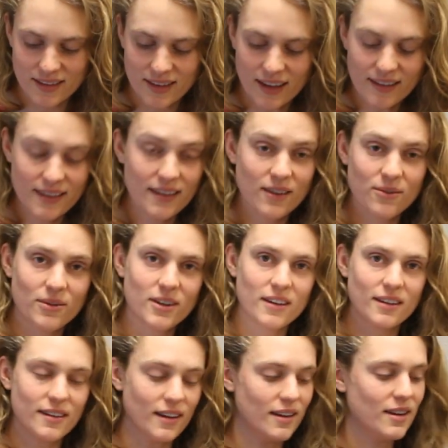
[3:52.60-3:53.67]
the last thing I
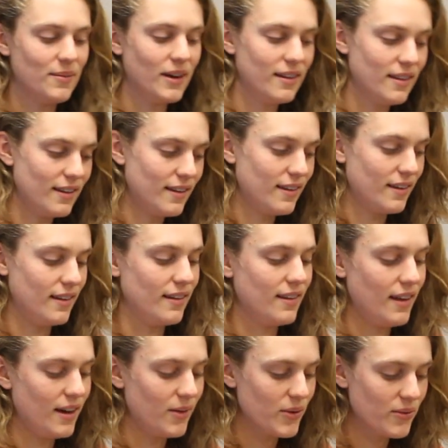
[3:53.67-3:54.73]
wanted to tell you about this is
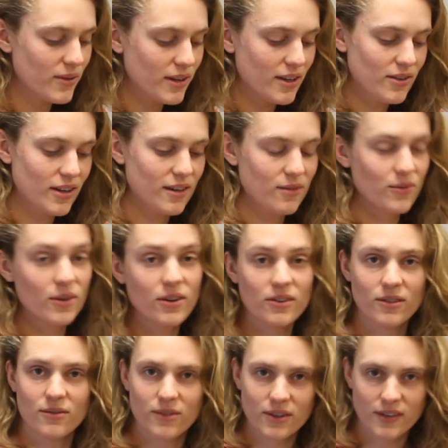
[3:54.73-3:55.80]
that we really tried to focus
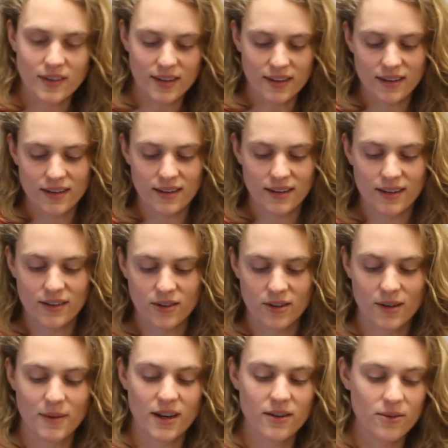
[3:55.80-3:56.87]
on versatility, so
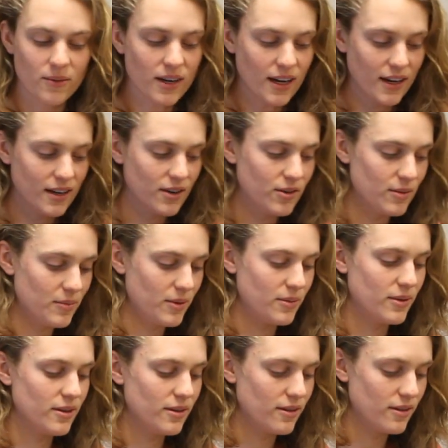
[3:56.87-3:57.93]
no matter what kind of group you
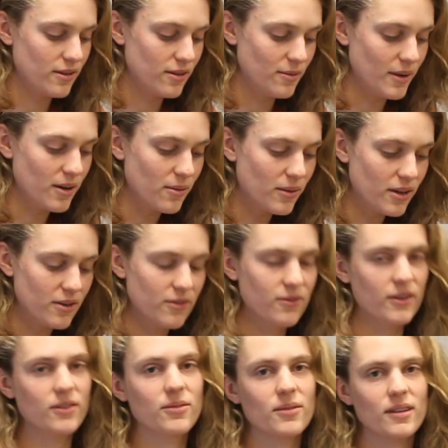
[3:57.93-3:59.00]
were, no matter what your
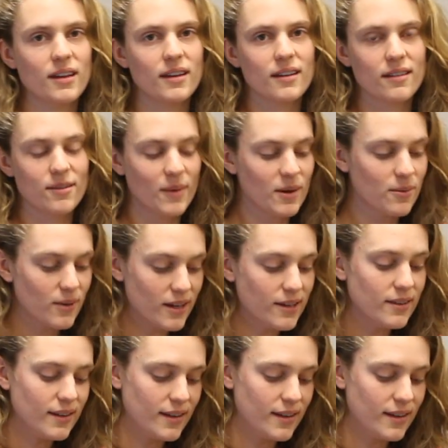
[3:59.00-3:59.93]
friends were like, no matter what you